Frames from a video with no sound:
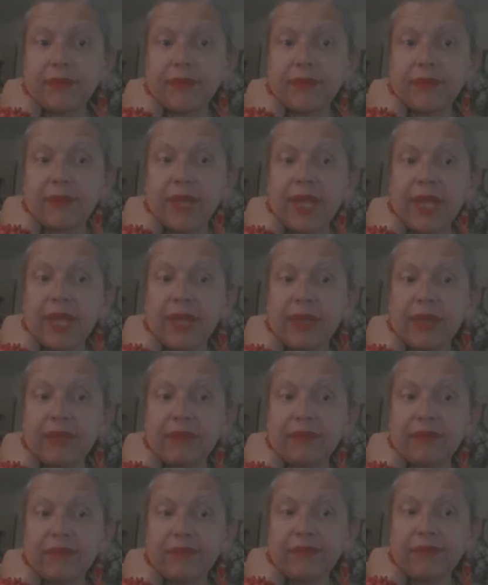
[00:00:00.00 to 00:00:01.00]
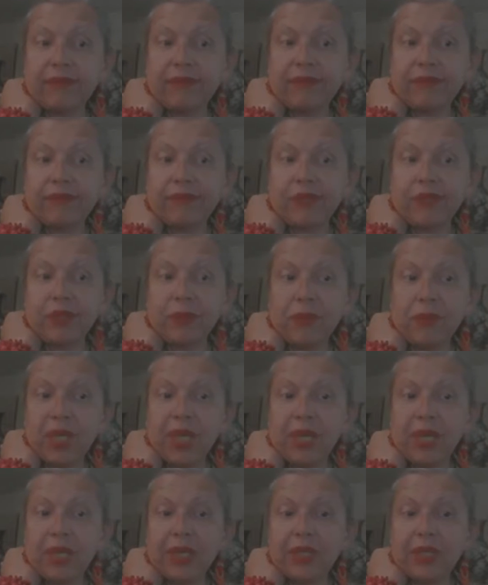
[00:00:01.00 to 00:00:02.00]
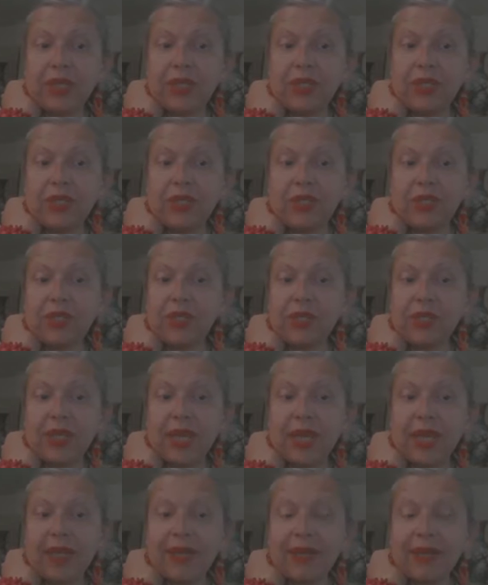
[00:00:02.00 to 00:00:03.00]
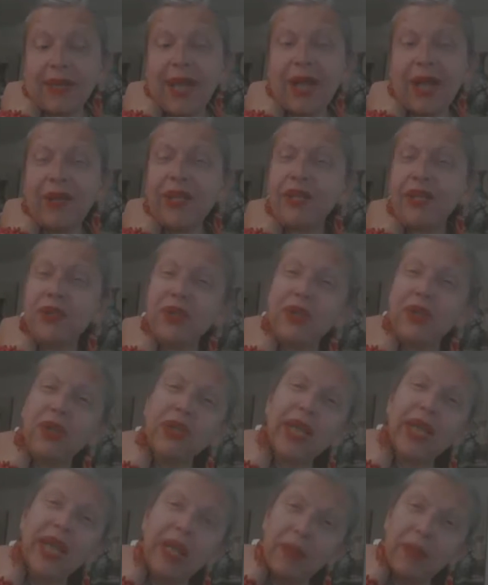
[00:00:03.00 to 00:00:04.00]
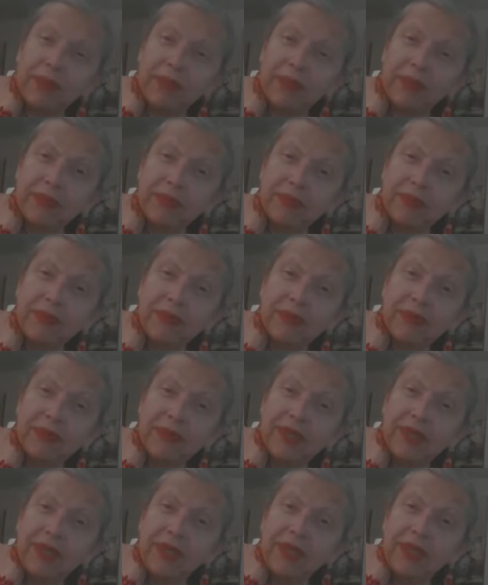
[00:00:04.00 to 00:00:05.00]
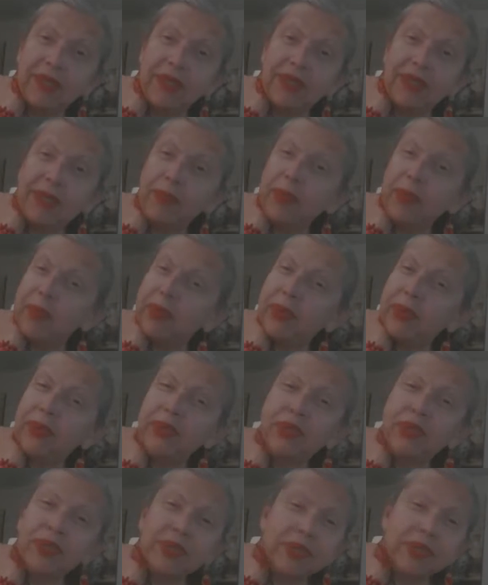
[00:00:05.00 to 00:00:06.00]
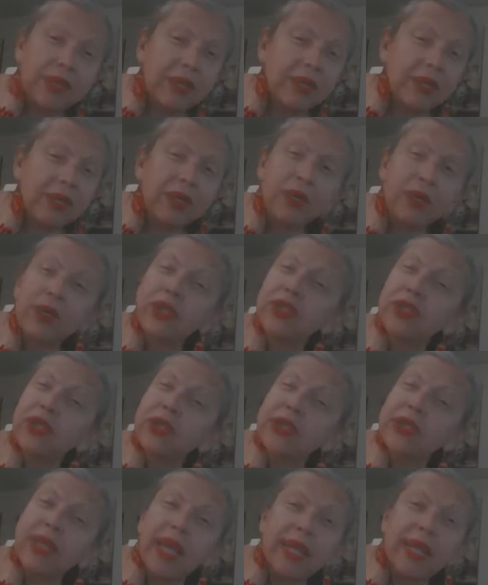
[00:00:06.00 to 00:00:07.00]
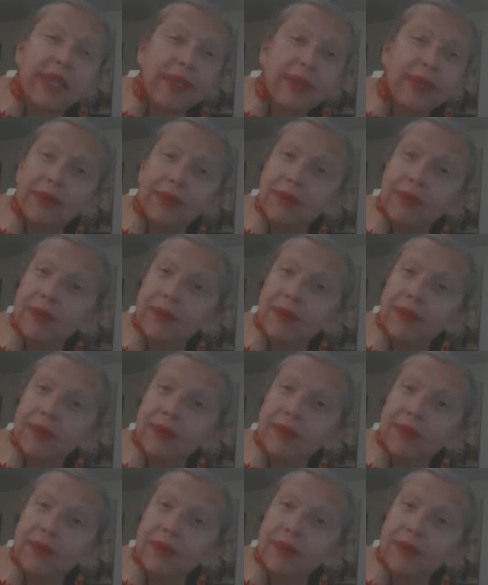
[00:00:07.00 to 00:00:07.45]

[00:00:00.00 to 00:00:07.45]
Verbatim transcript: And to me, it's just, it's just like, how can you not help the people who just look just like you?